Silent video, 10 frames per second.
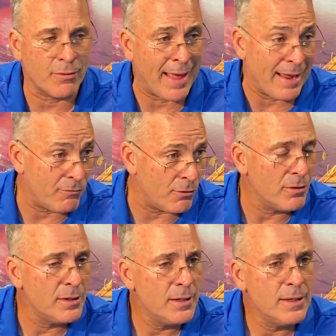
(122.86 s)
thankful.
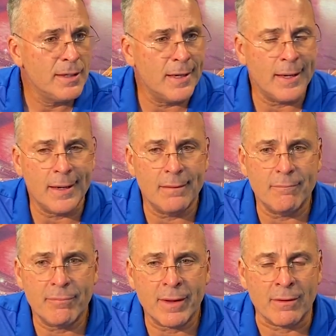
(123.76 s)
Um,
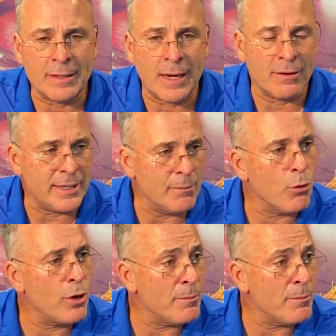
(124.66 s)
our entire team wrote